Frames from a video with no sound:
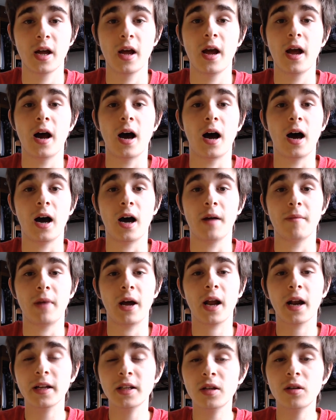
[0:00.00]
And I
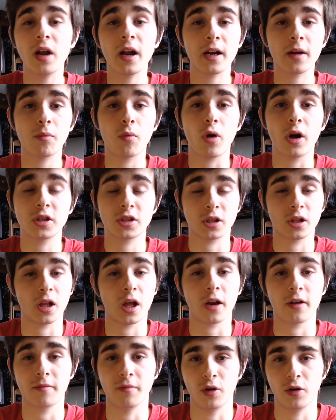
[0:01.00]
did end up watching a lot of
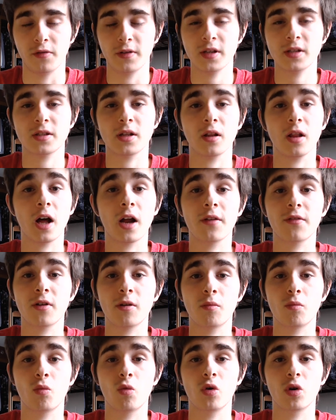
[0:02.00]
movies. A lot of them
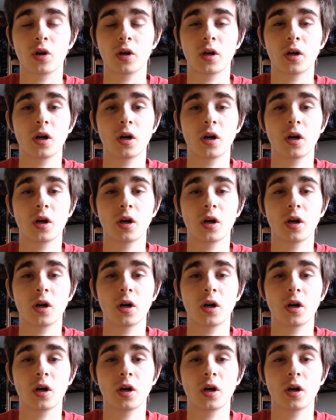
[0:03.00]
were